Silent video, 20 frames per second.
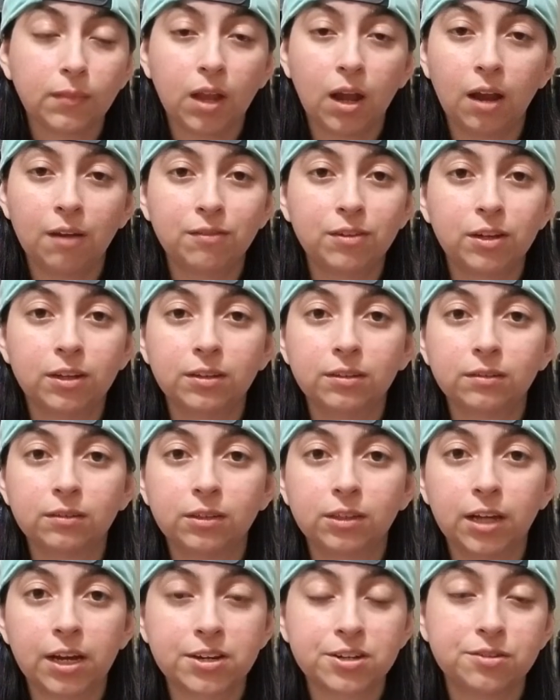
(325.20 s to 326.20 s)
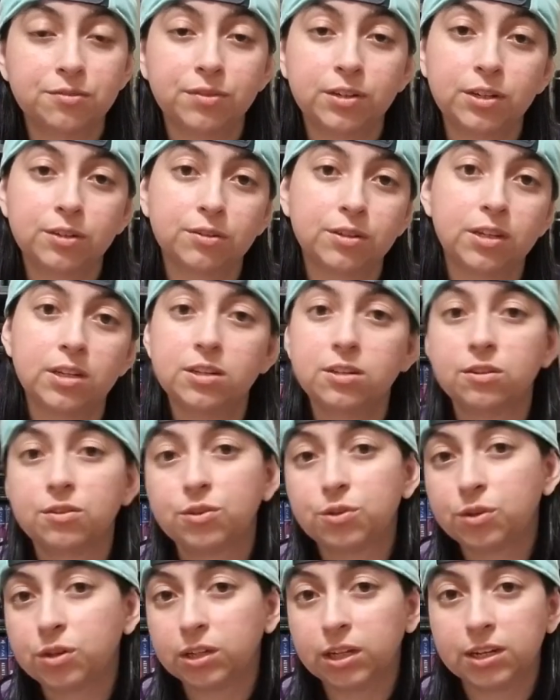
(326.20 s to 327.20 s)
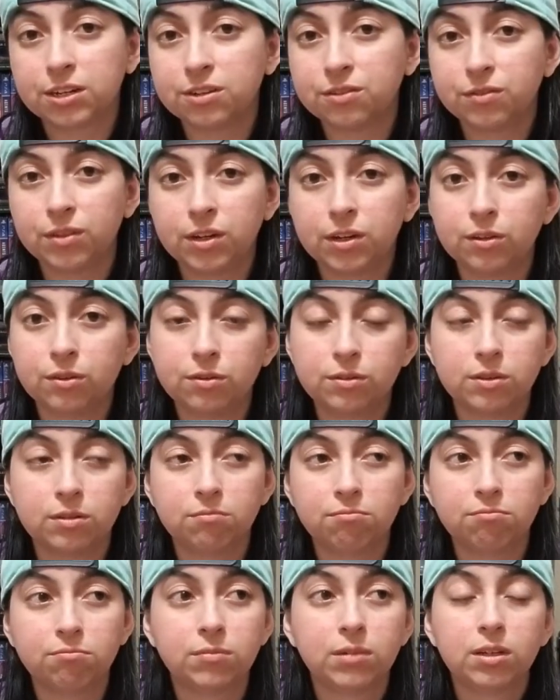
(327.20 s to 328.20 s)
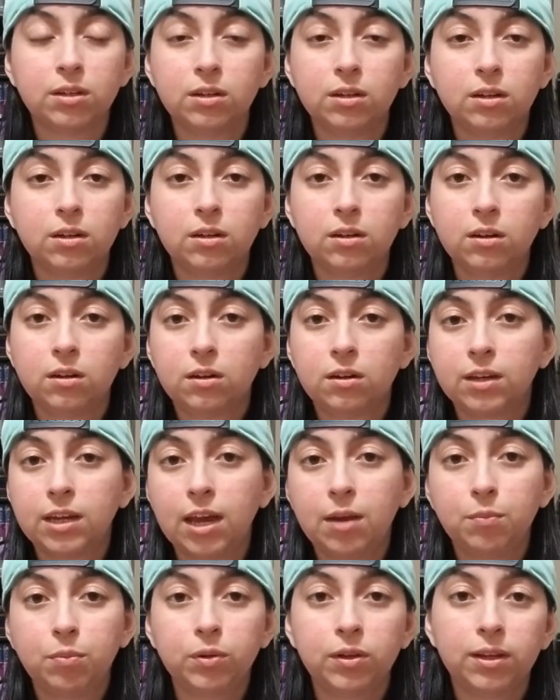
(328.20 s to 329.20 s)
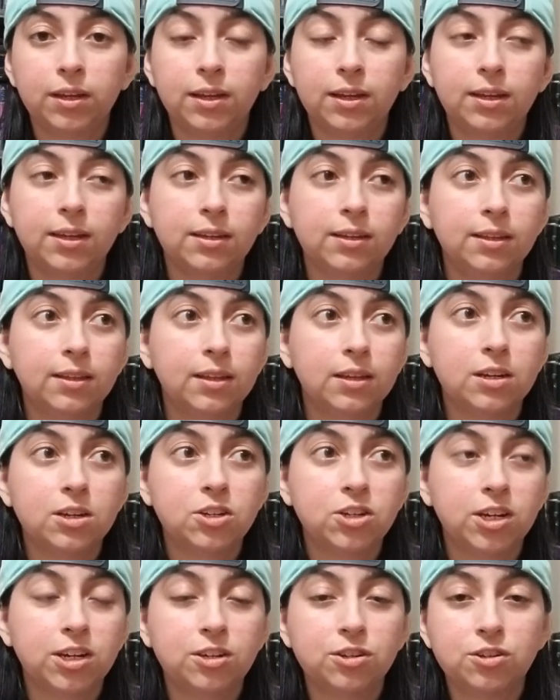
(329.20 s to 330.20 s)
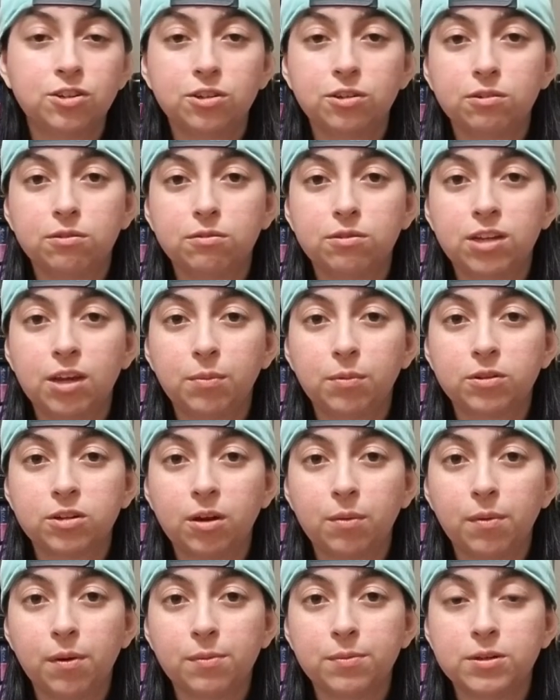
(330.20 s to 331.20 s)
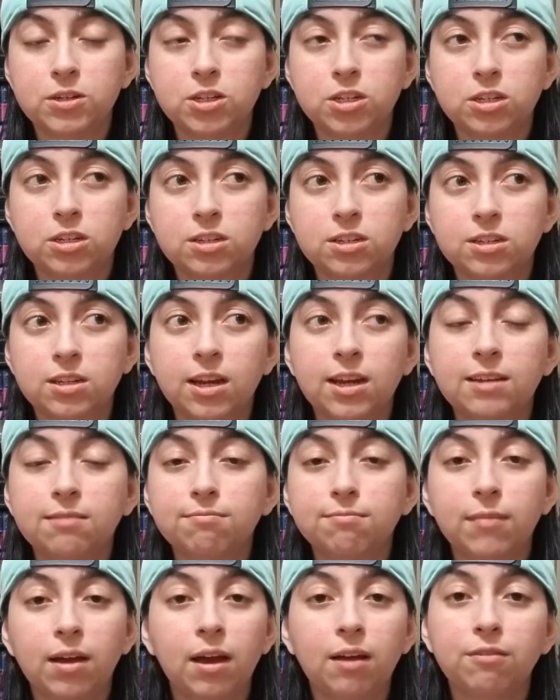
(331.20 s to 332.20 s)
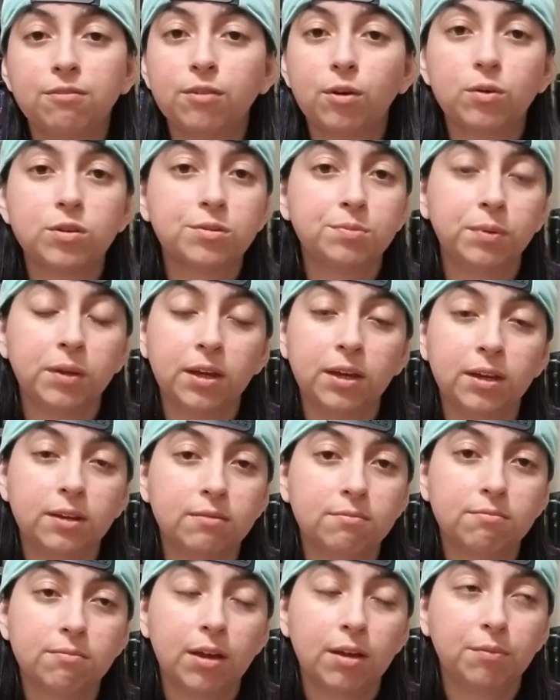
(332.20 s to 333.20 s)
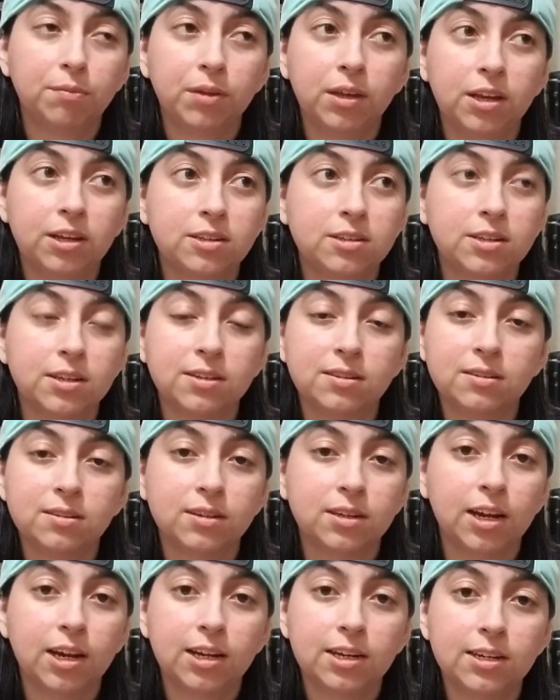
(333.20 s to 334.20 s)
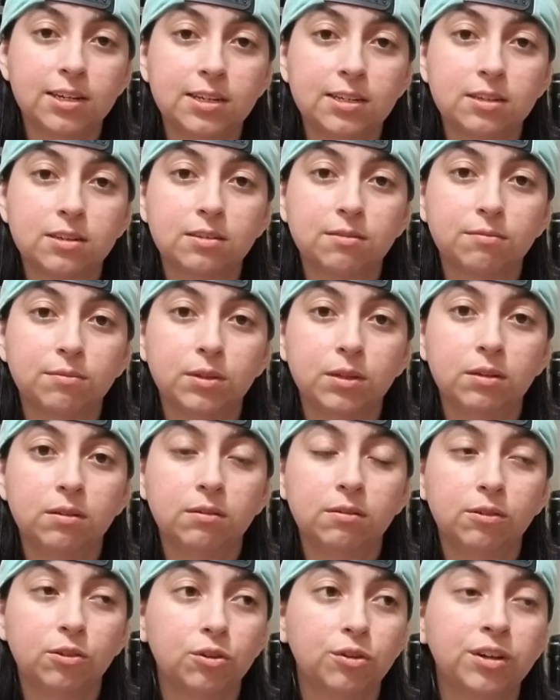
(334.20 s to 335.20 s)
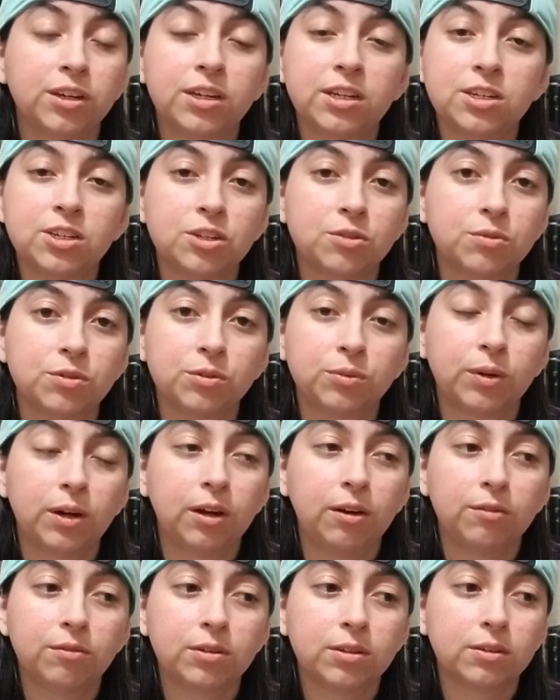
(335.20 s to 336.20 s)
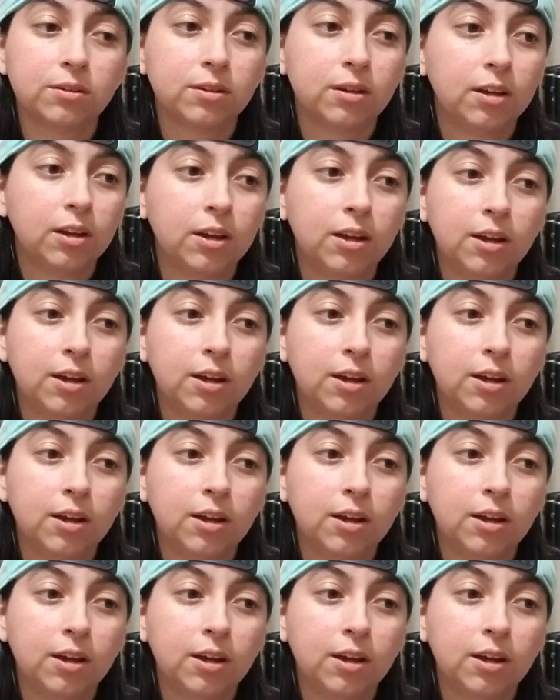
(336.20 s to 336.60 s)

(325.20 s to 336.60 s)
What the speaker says: I've done collection videos and I still do collection videos and gameplay, and then it changed to tabletop RPGs because I've always played. I've played since the 90s when 3rd edition was around, and